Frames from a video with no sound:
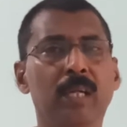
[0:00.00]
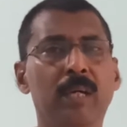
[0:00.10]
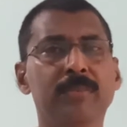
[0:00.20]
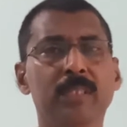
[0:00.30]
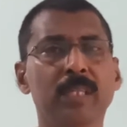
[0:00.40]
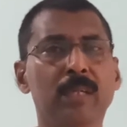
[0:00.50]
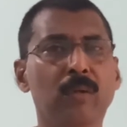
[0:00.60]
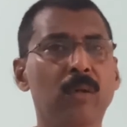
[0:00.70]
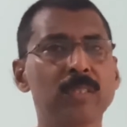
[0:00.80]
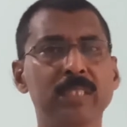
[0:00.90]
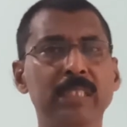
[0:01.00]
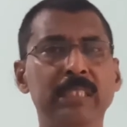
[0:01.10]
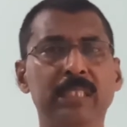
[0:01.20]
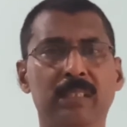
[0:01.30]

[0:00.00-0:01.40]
after they cross each